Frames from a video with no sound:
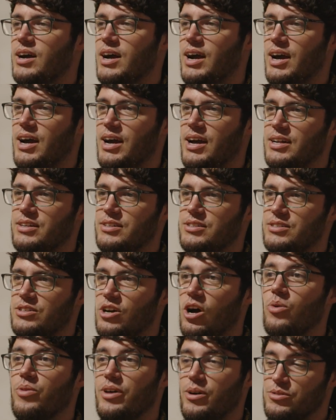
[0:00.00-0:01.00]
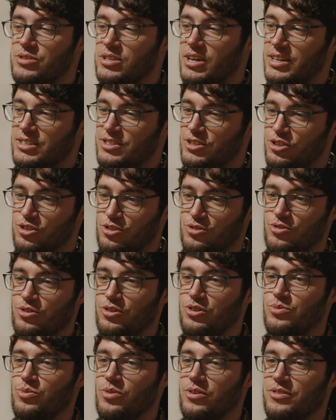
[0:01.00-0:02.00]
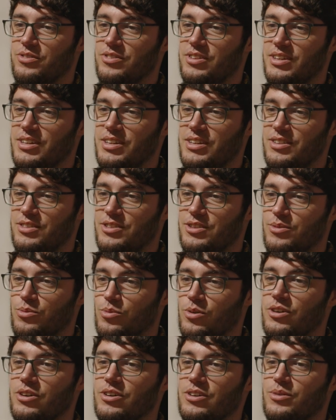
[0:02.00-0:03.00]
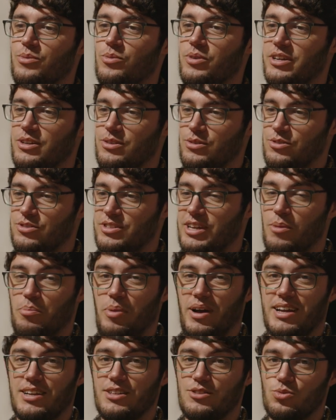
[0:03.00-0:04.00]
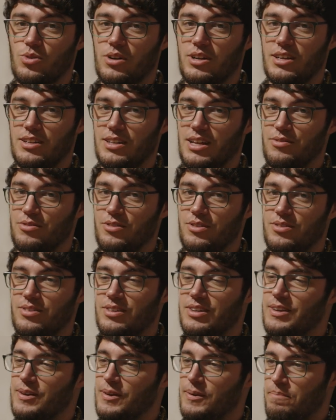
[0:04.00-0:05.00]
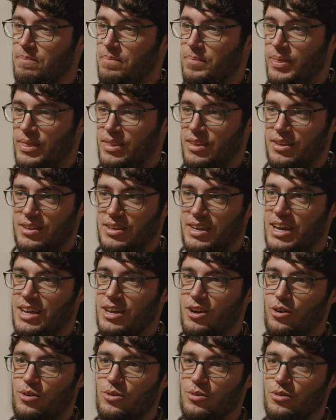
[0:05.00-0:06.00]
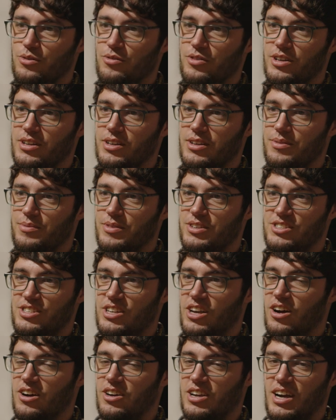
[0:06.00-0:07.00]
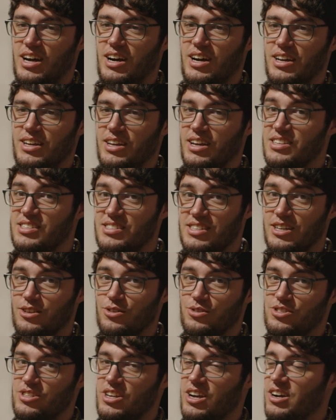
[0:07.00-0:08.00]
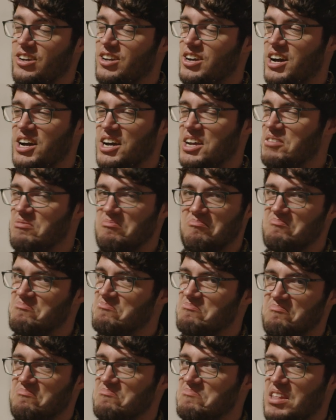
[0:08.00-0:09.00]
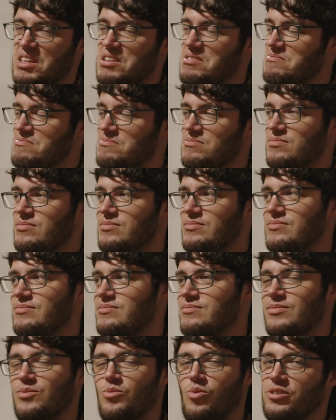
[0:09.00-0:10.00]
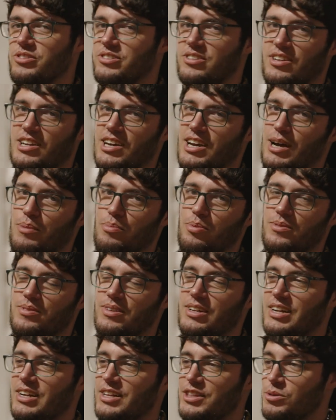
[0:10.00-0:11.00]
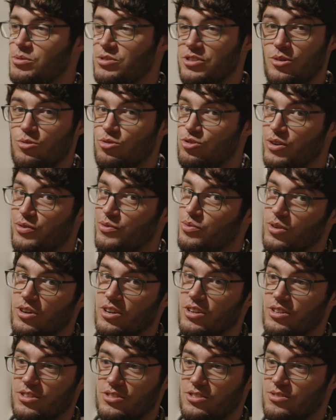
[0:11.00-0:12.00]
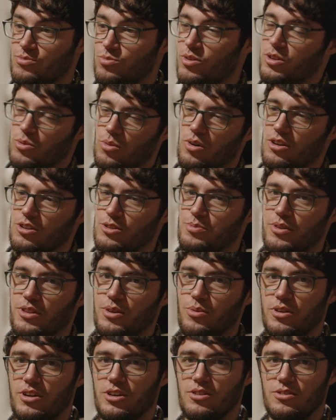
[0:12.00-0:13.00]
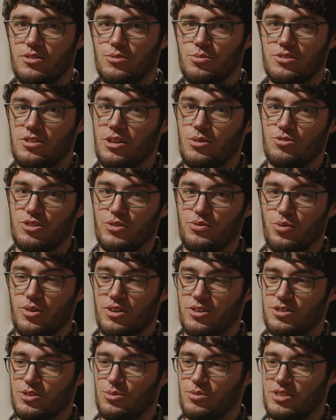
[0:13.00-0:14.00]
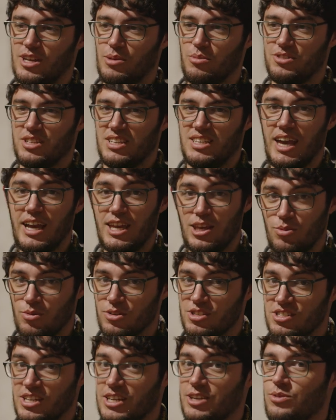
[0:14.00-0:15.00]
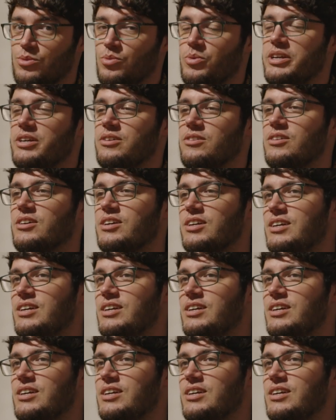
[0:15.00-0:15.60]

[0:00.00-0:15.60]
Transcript: And oh, that was it. I destroyed one of the work wheels. Now back in 2011, getting hold of a CR Kai, a single CR Kai, wasn't going to happen. There was no Driftworks, well there was, but there was no Driftworks that was able to get you a single wheel.